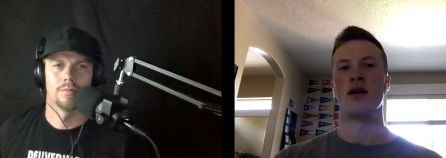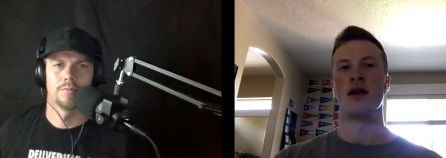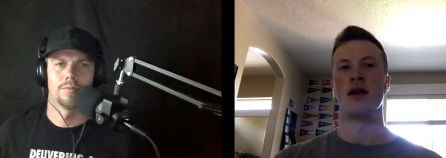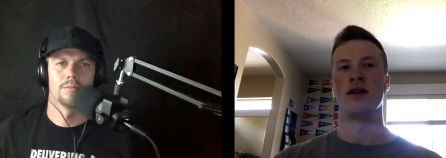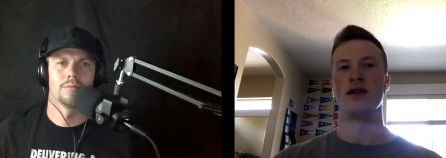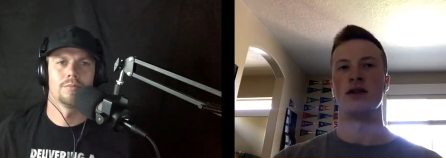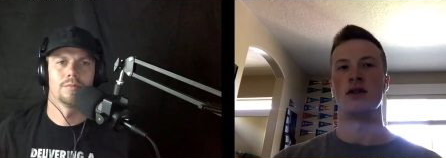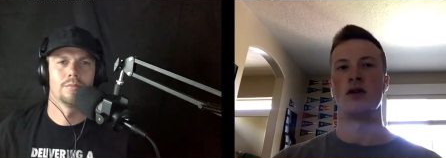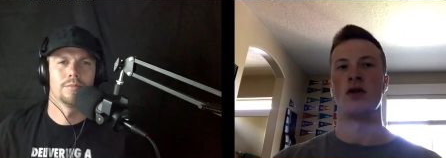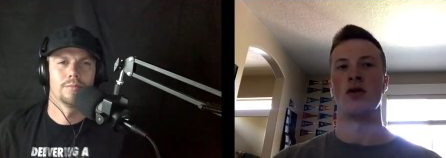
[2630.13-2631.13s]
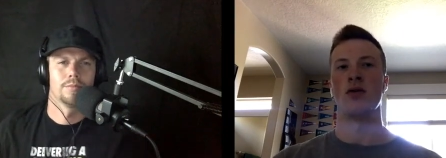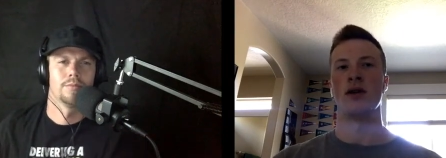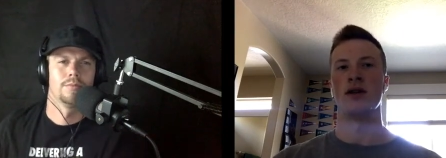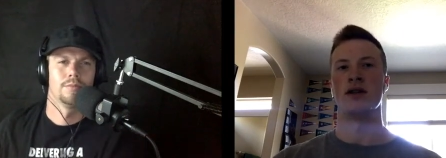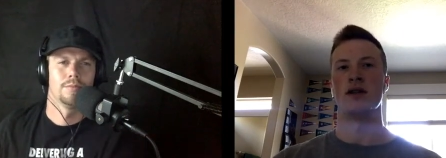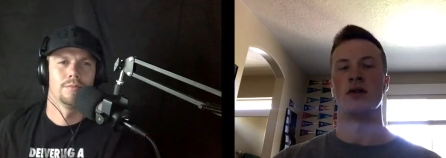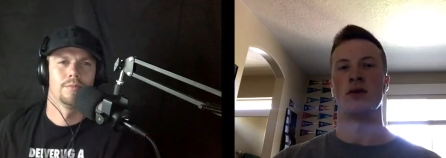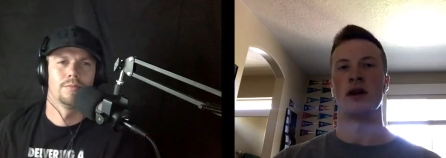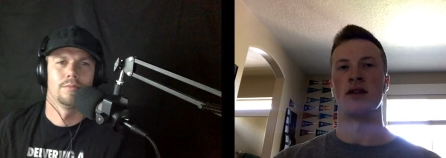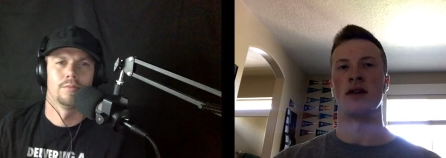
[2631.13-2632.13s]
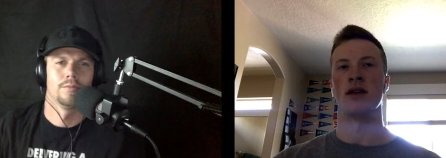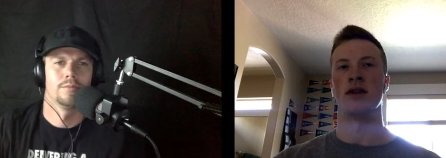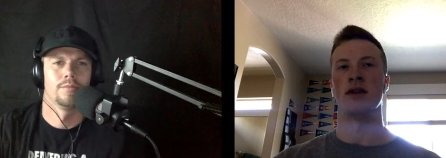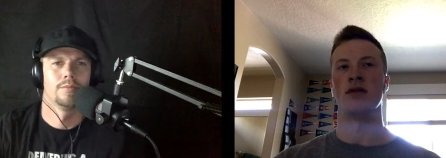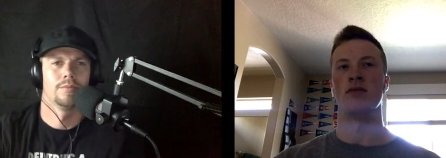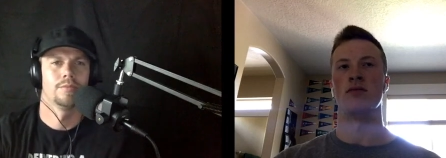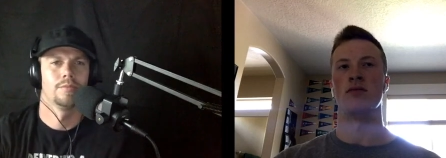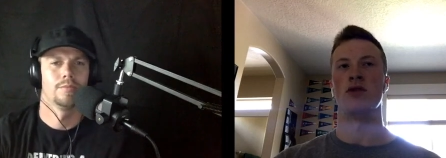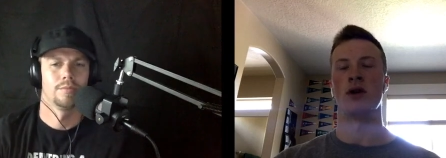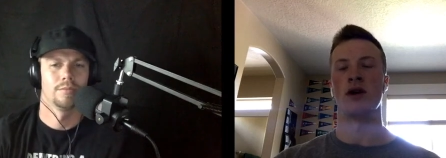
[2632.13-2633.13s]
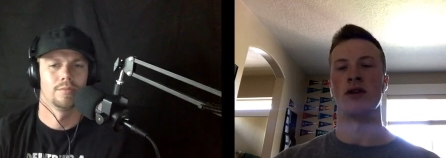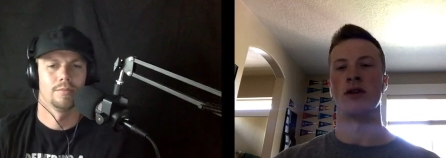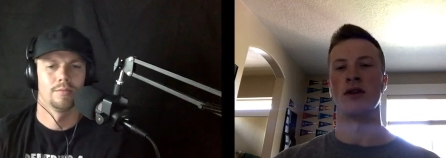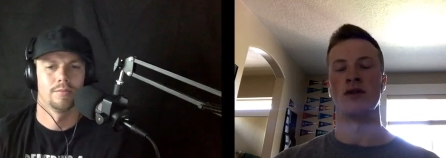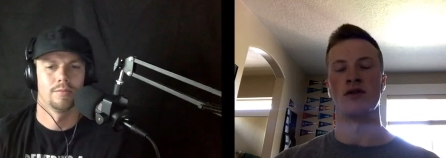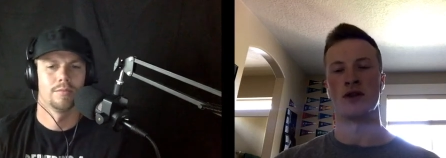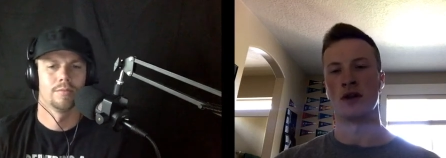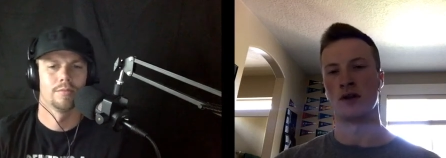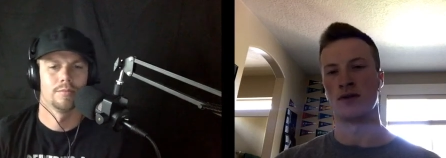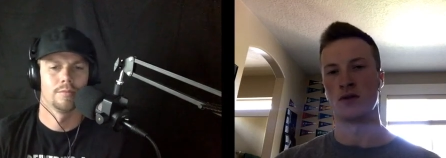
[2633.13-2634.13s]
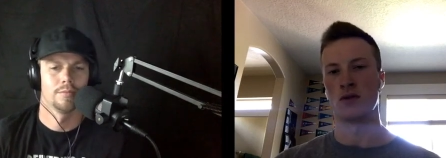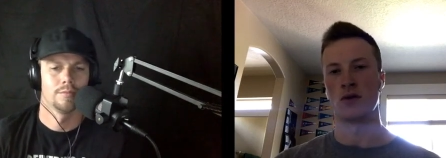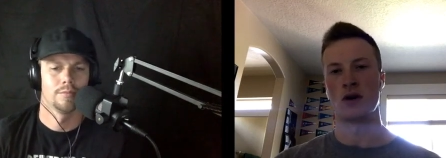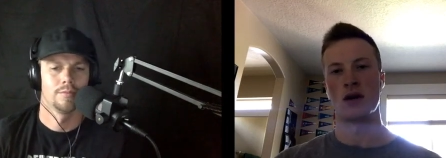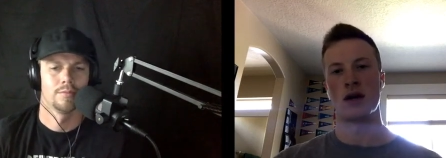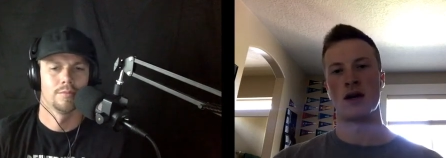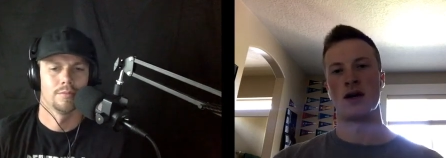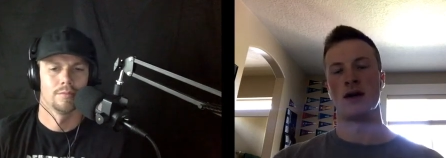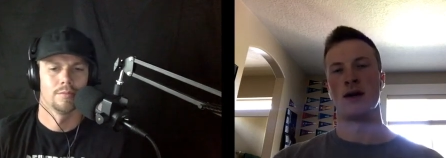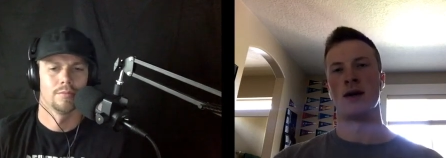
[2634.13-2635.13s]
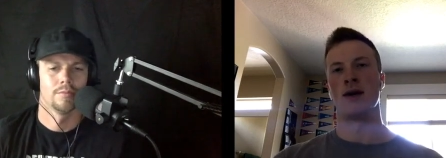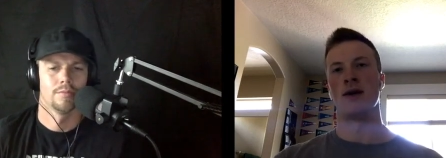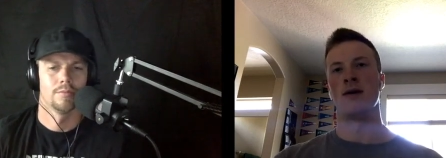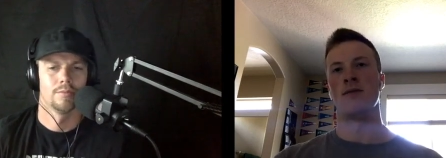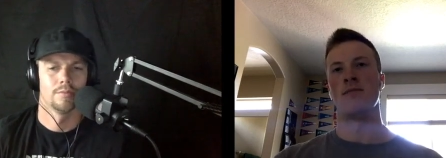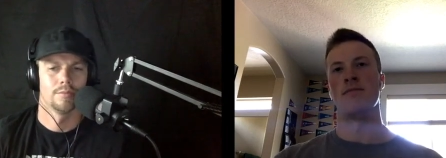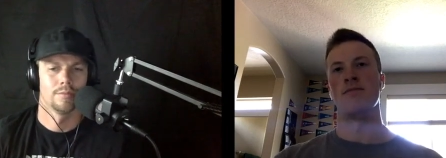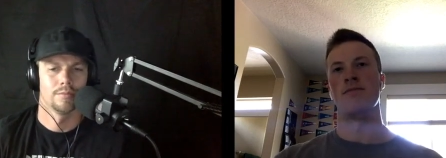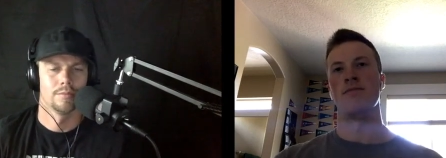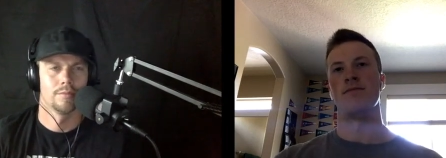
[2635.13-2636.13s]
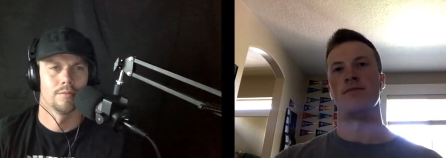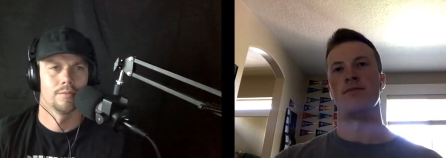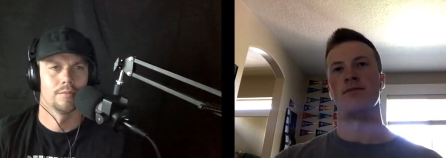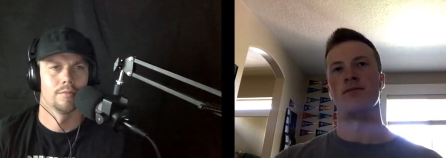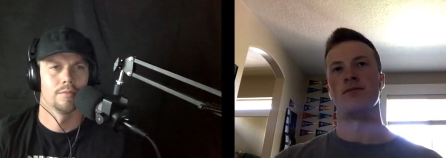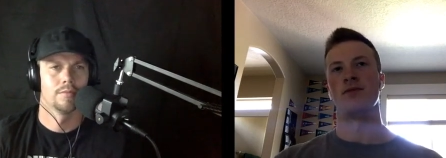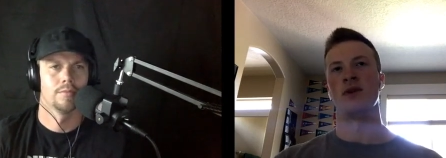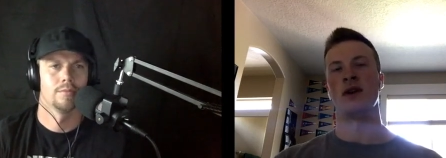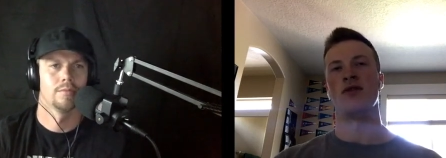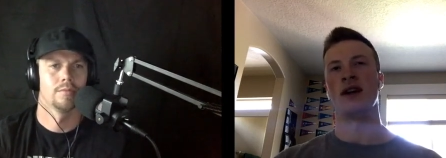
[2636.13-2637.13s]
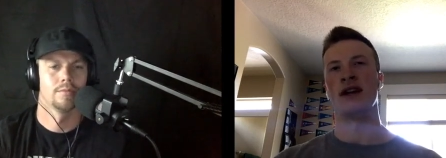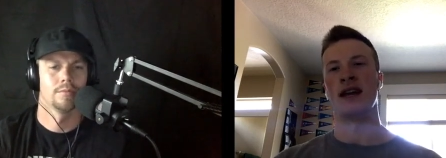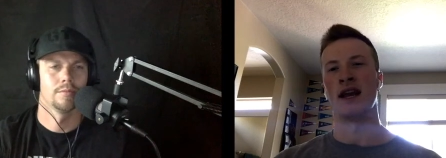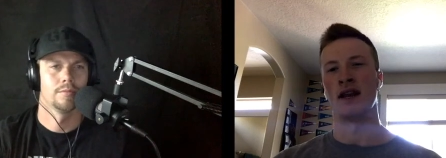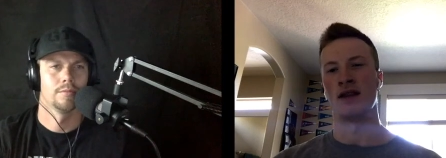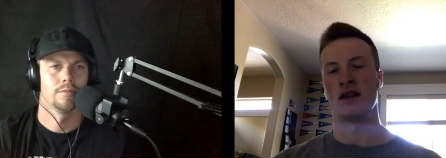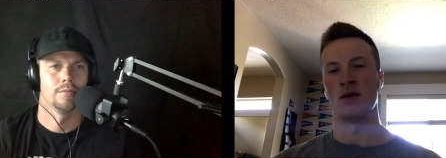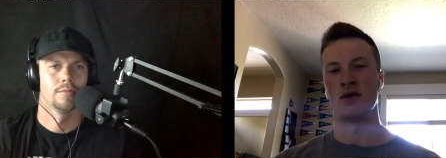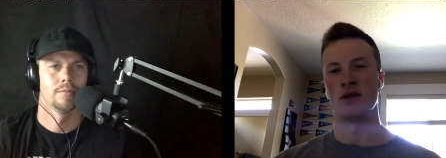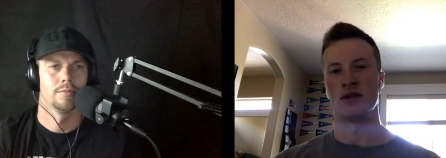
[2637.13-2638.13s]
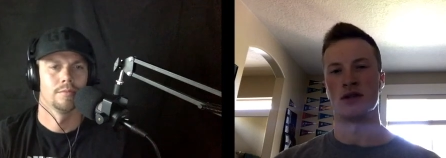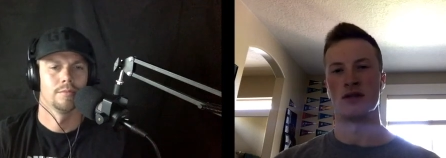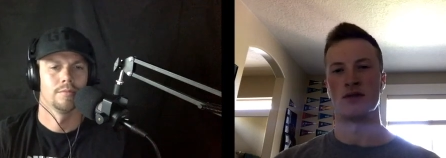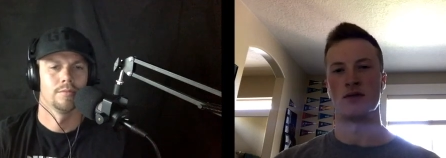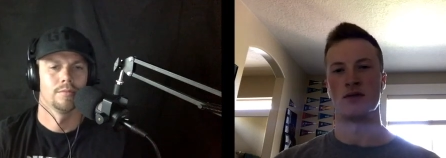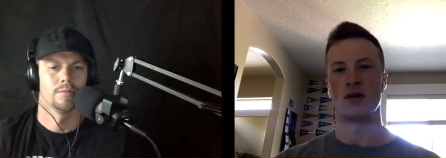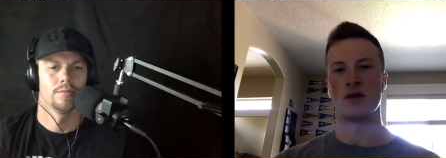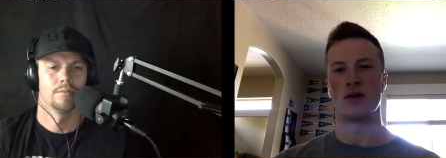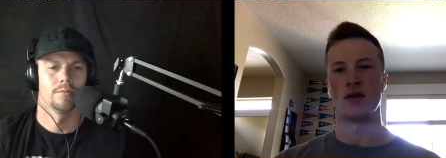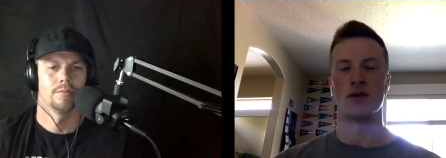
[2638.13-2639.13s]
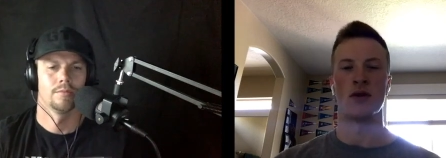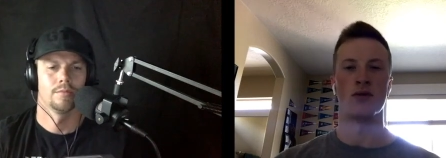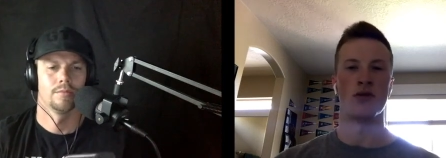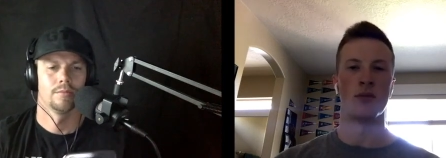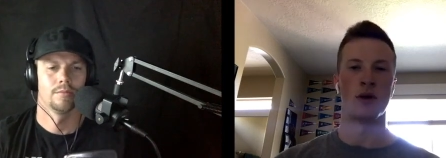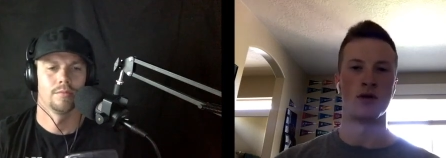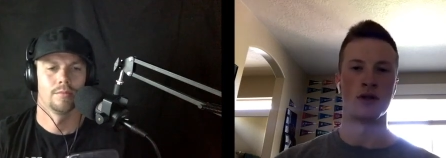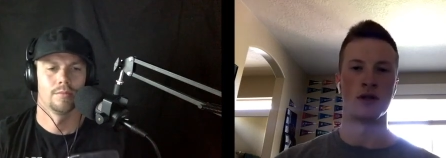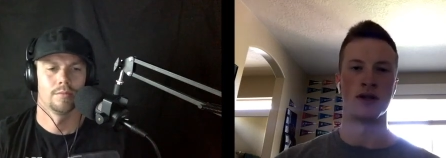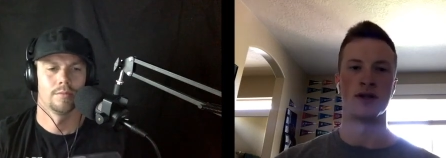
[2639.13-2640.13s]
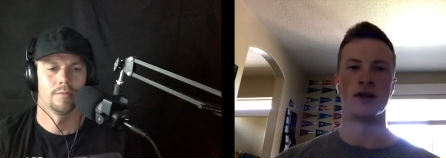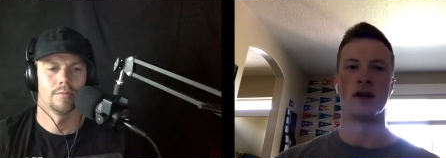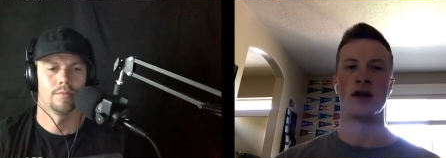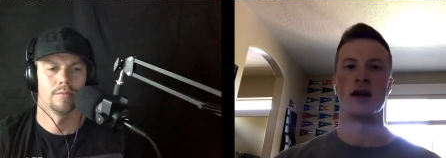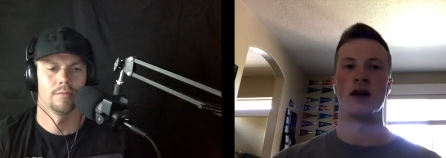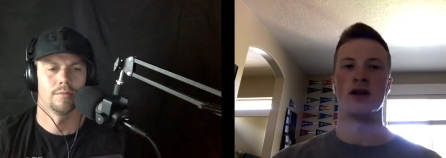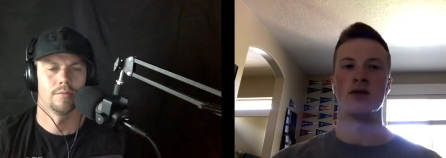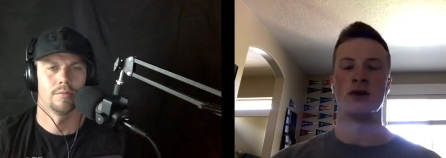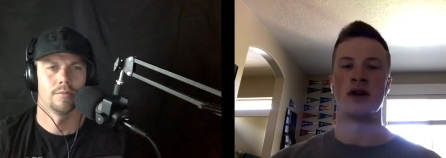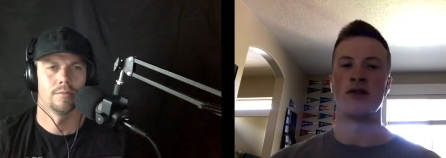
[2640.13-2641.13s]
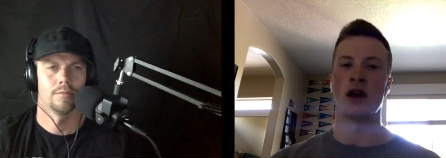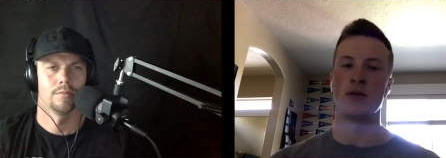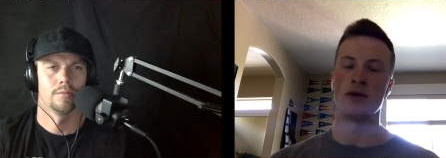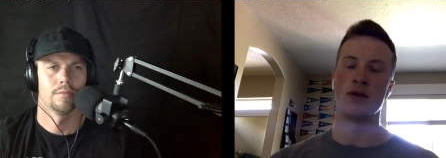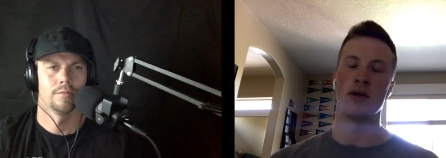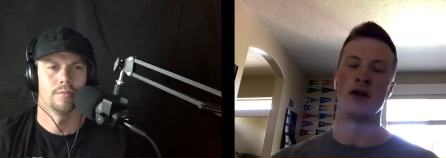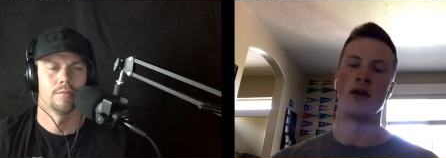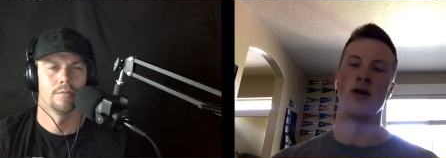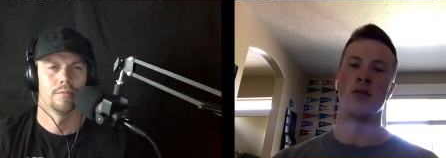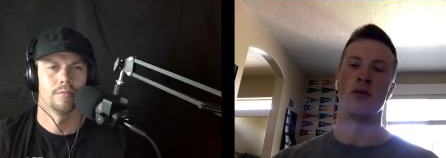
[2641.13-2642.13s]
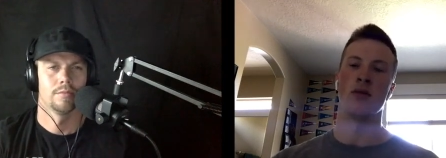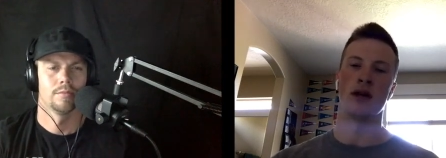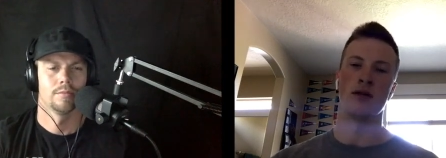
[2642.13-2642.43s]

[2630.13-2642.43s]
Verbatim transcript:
Speaker 1: it's always the right thing to go out there and leave everything on the floor. Um, you're never going to gain anything just going out, going through the motions. So when you have the opportunity to go and play